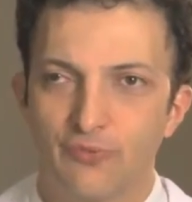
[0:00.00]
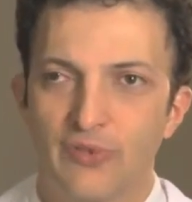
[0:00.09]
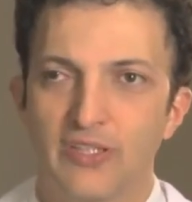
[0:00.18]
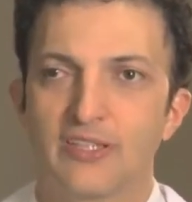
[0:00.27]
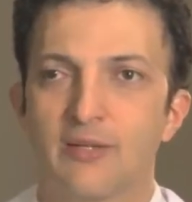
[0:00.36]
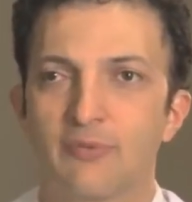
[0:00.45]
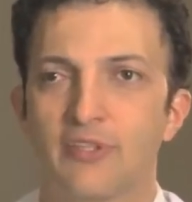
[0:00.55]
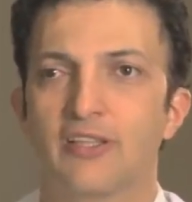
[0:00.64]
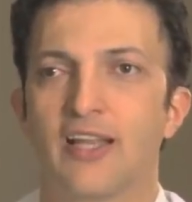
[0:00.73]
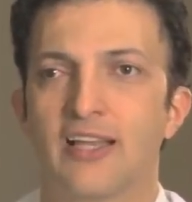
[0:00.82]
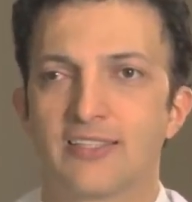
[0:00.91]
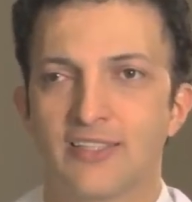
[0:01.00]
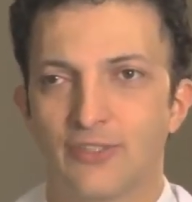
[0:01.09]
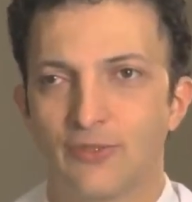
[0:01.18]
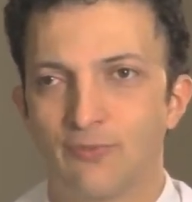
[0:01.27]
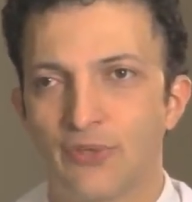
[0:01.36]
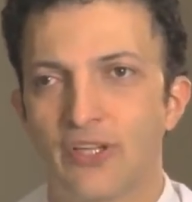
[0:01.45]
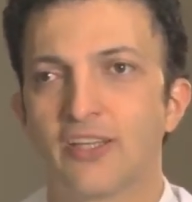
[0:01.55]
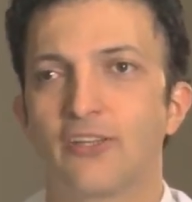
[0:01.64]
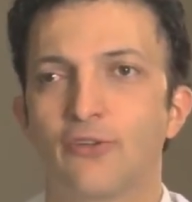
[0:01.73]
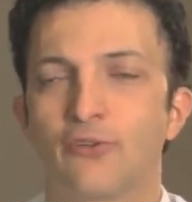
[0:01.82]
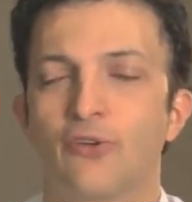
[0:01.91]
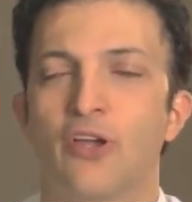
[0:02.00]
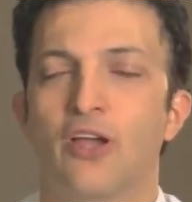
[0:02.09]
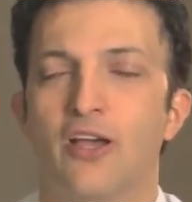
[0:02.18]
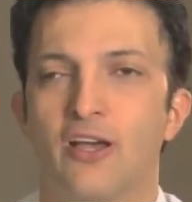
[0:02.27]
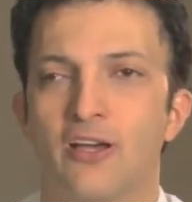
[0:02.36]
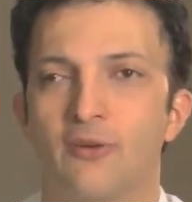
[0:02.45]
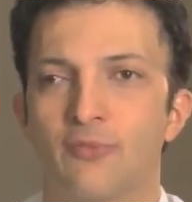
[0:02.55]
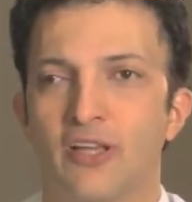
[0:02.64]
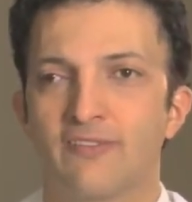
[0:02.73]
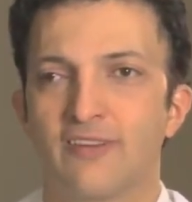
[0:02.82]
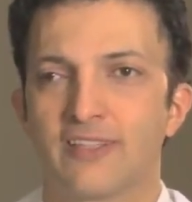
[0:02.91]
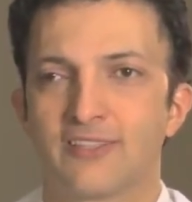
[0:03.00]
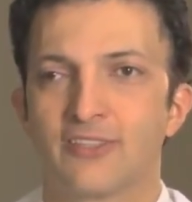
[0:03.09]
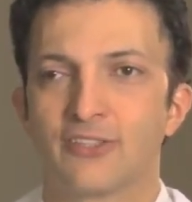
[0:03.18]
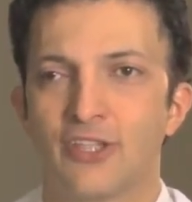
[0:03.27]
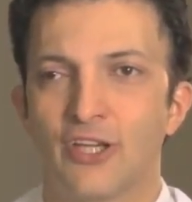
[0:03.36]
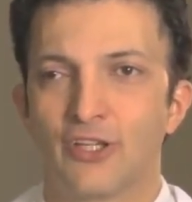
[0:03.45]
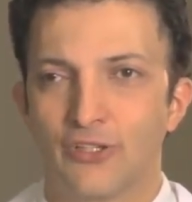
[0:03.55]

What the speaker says: to build up the elastin, to bring new blood vessels,